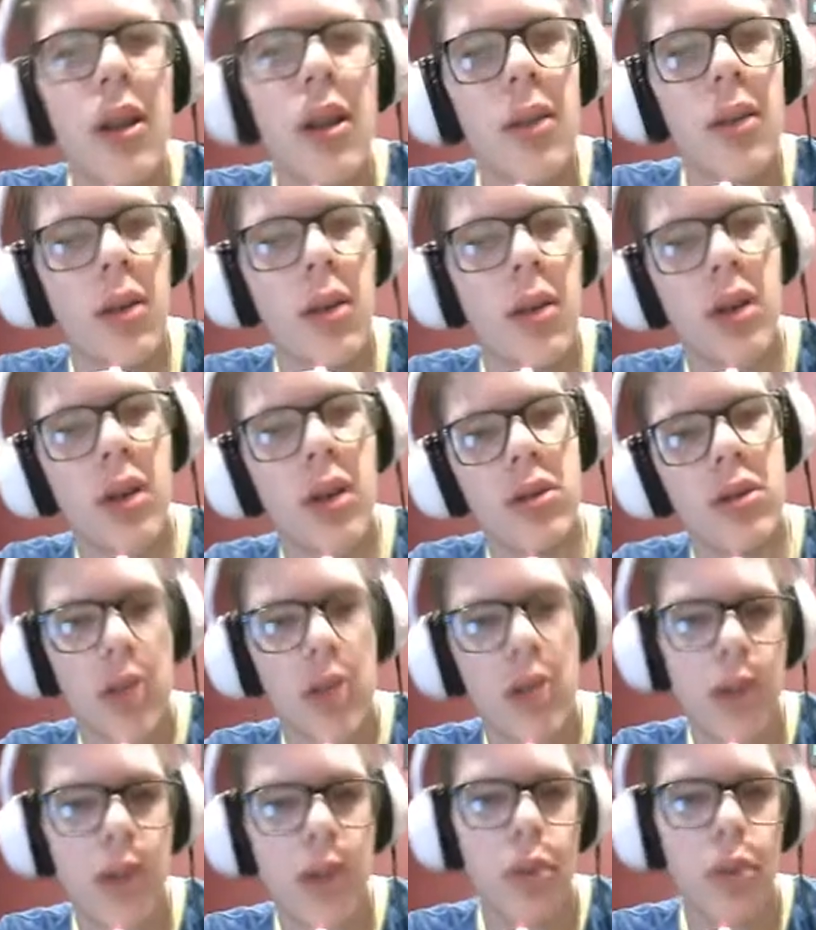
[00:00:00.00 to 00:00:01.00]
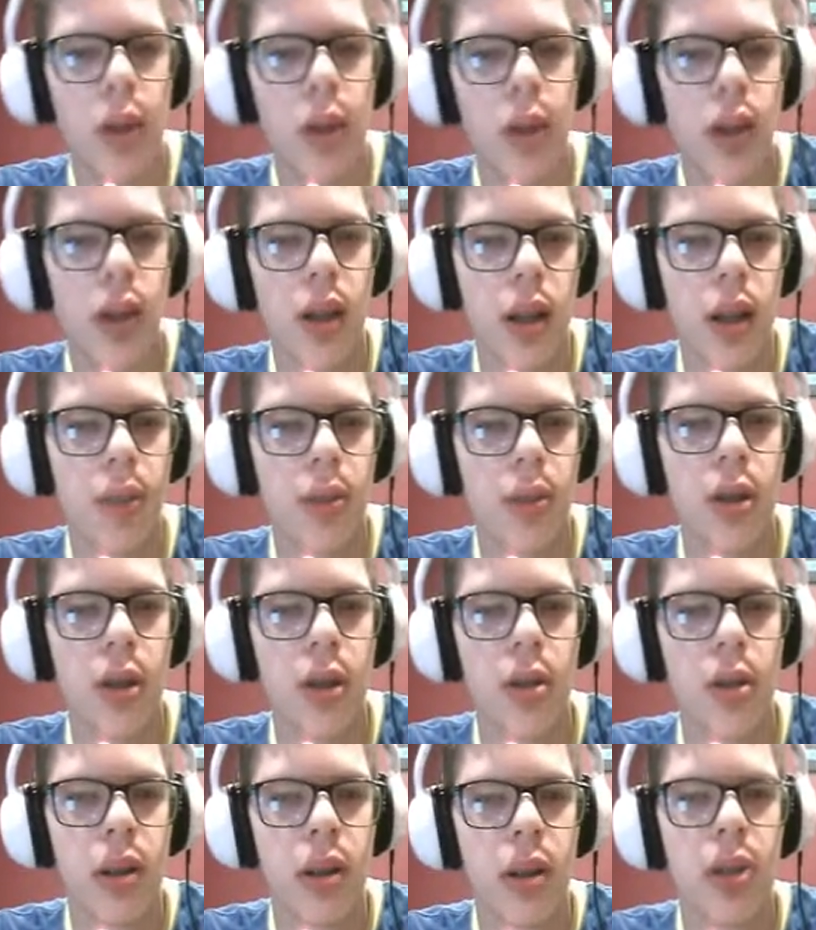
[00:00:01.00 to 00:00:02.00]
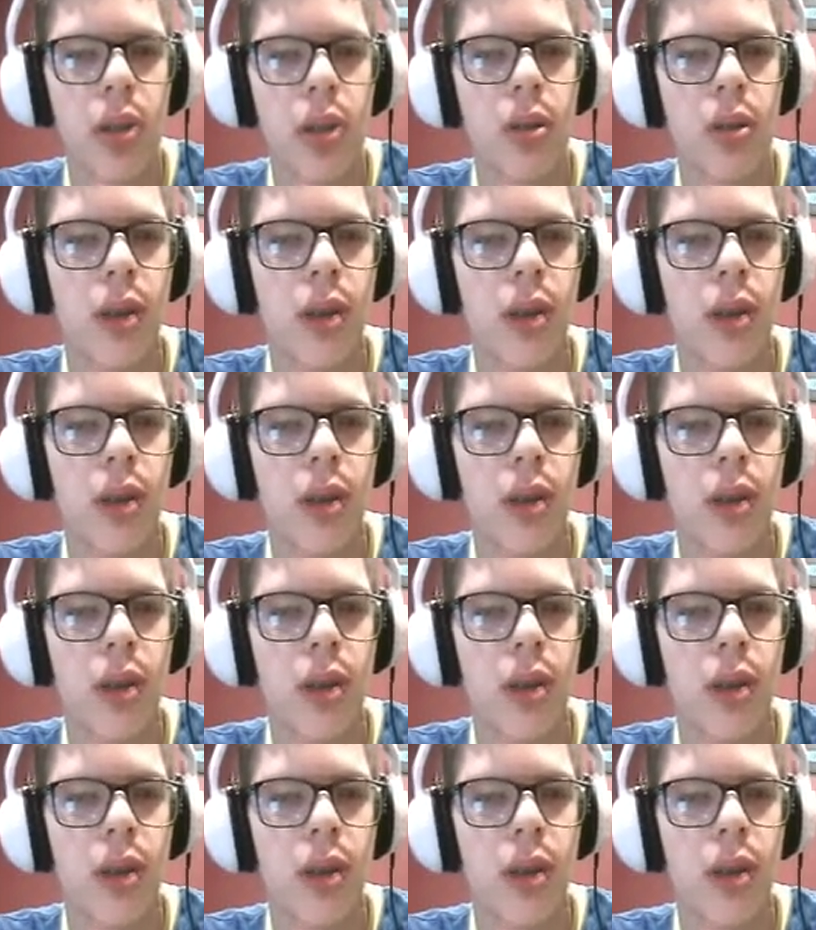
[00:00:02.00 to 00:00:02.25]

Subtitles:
but it also comes with a couple other things that will